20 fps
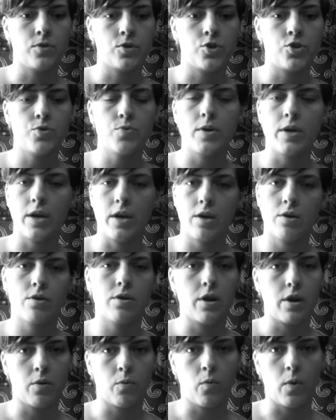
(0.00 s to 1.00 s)
doing
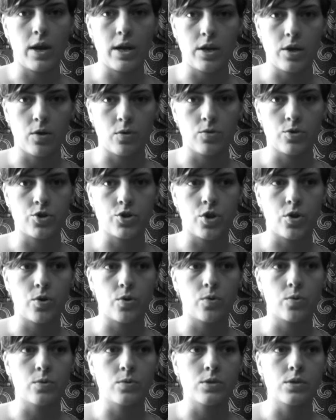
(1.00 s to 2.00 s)
internet radio
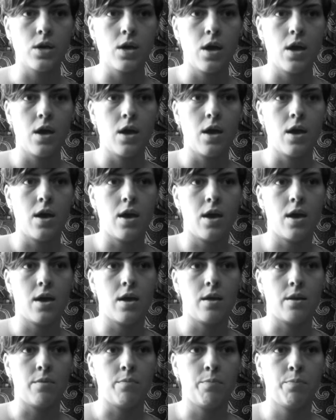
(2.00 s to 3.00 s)
shows
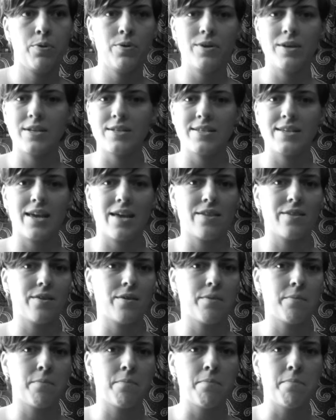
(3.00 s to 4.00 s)
and putting
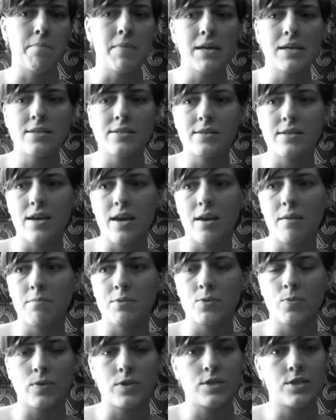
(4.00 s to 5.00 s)
together
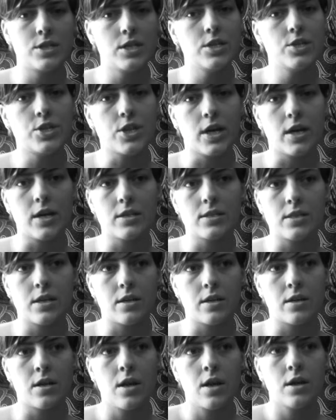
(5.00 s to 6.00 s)
mixtapes with DJs,
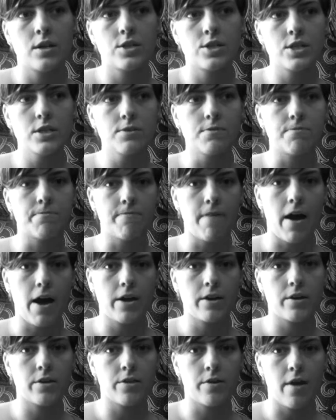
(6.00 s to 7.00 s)
and just
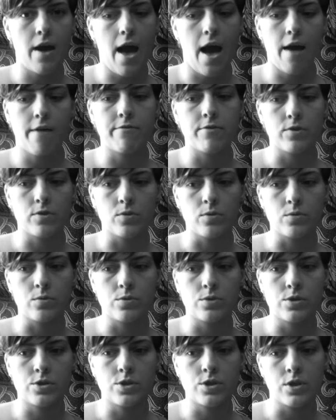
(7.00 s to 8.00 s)
find other
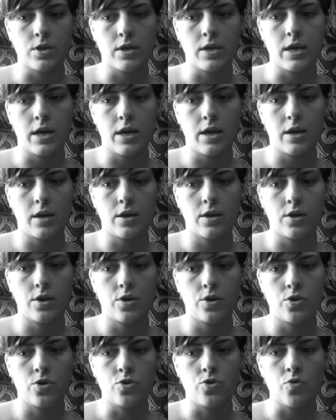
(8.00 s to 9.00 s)
avenues to get
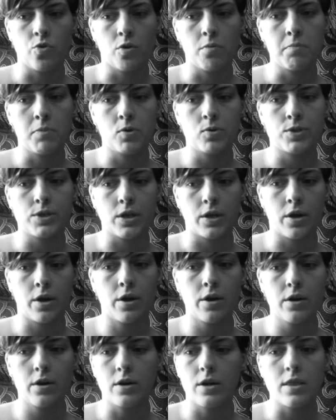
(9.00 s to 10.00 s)
your music
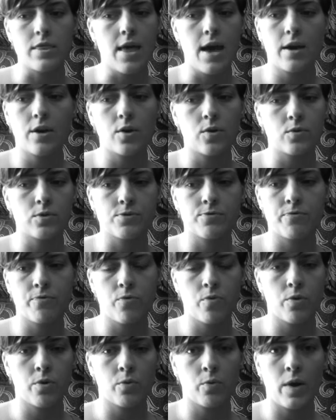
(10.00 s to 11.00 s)
heard. And that goes
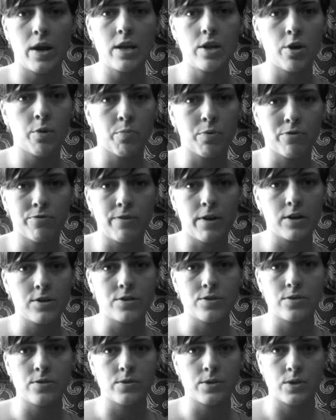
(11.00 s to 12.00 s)
for radio
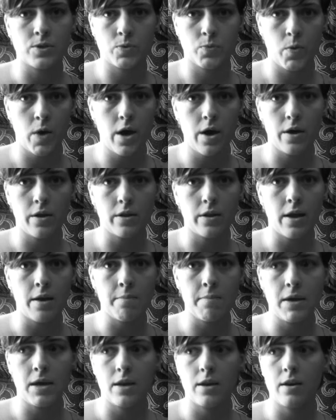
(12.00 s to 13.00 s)
professionals as well. I
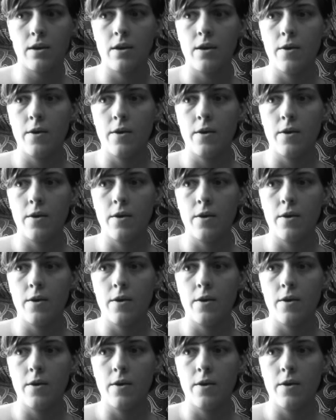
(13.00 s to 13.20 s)
mean,